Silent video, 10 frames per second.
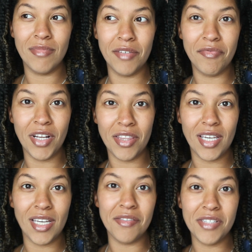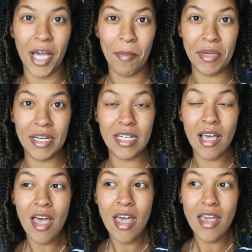if nothing else happened,
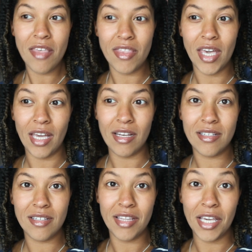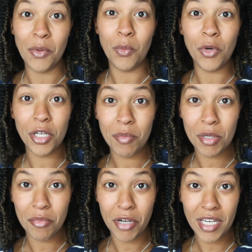that they would
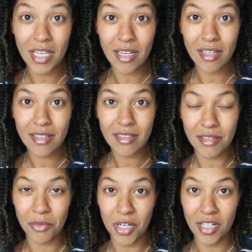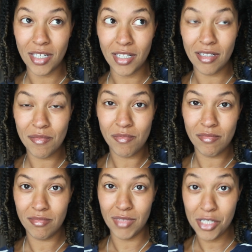be breaking the water
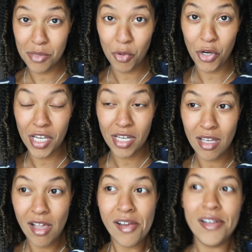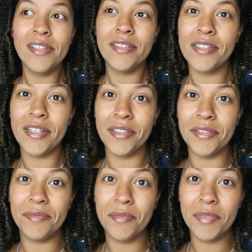this morning.
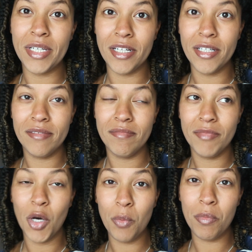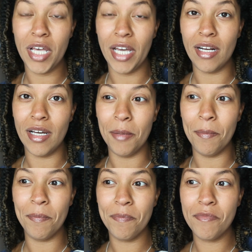So we can hope that
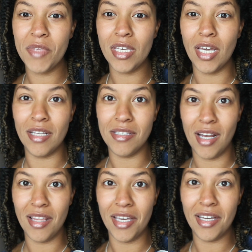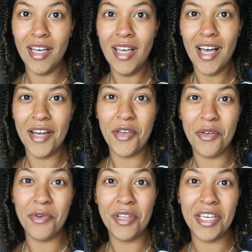yeah, it's not like
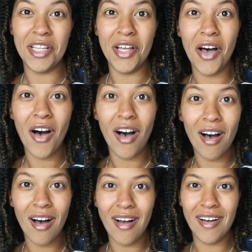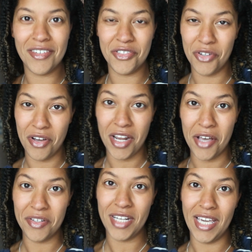another really long drawn
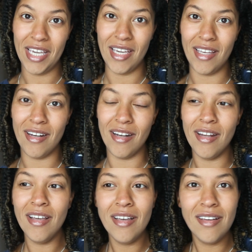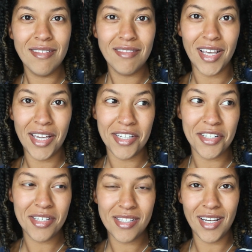out day and that he
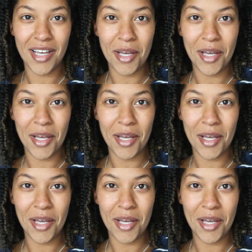just